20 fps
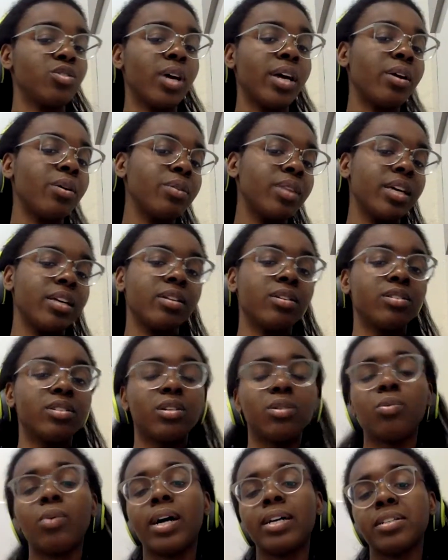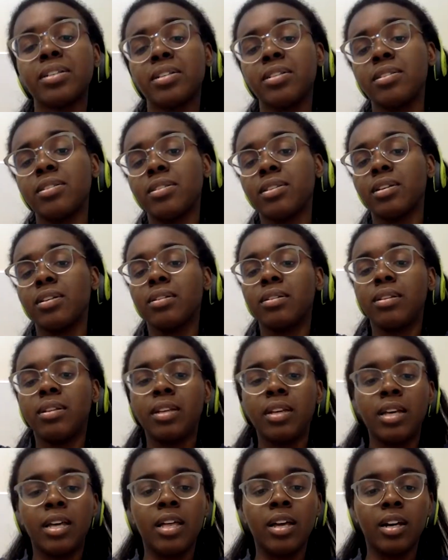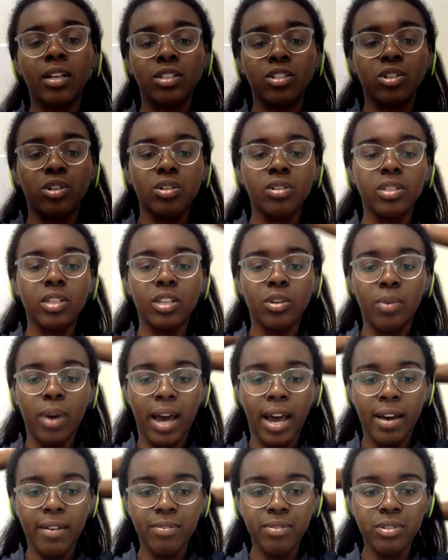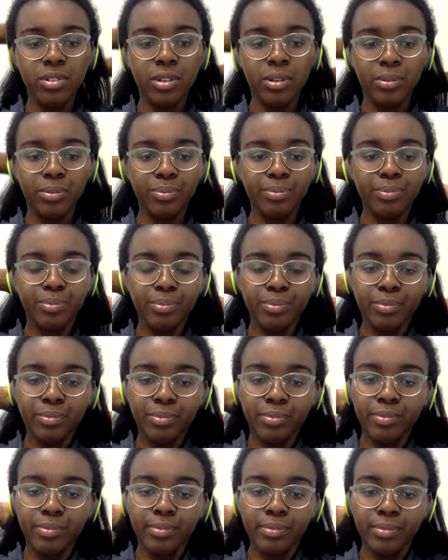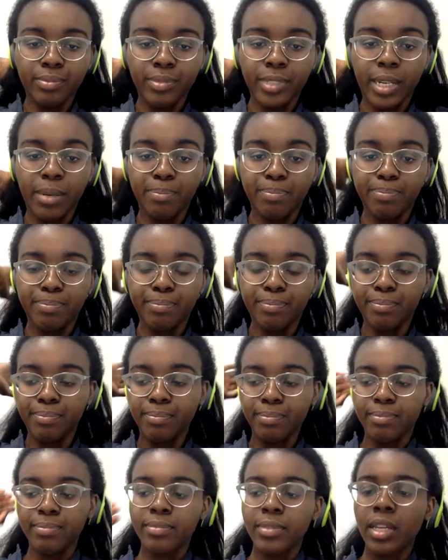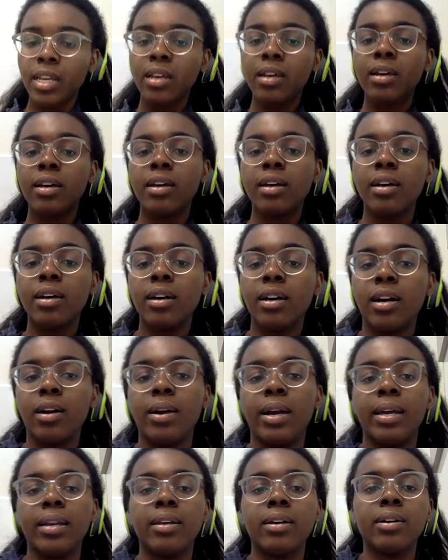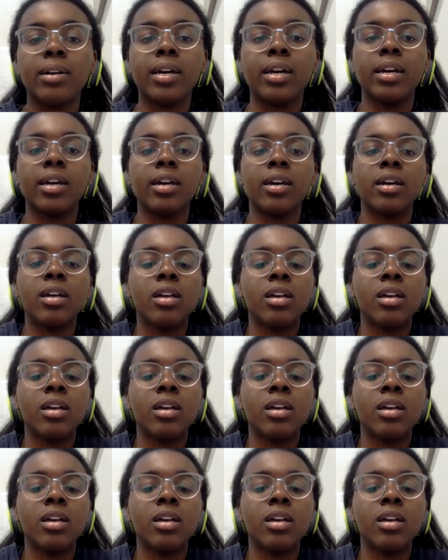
So I know that there's still questions and concerns that you have. So yeah. All right. Okay.